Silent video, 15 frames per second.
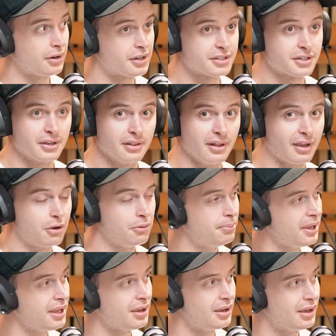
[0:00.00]
Because that
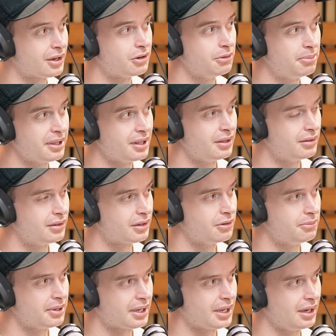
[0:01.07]
could be a it could be a, it
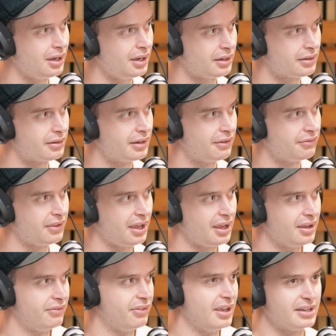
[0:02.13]
could be a card if
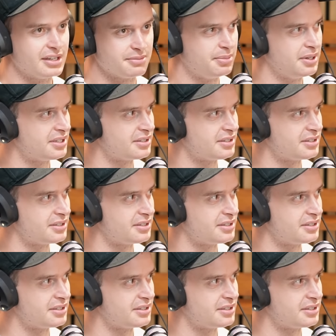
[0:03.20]
they if they're just